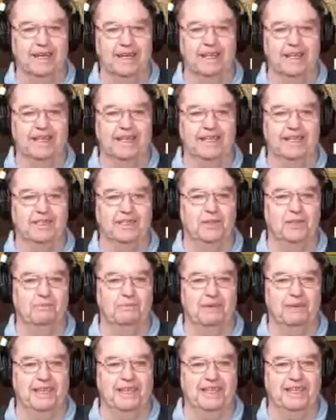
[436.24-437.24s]
This
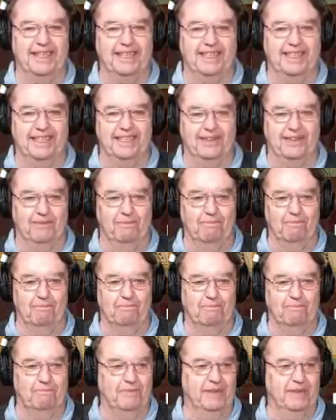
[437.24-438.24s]
should be a desert.
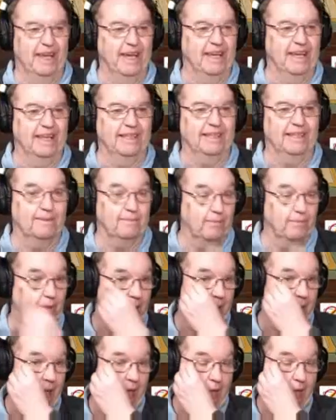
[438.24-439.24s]
Dang it.
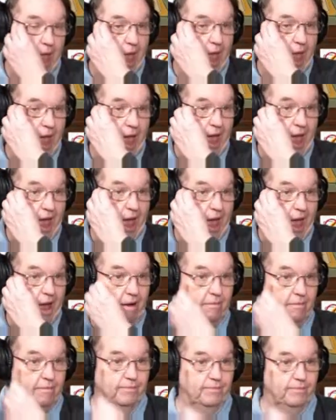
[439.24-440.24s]

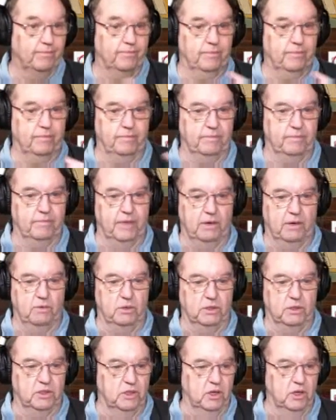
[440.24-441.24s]
There
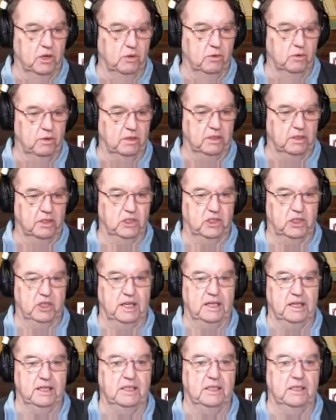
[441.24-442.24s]
was no
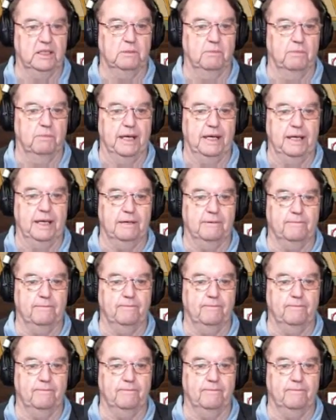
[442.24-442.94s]
changes made.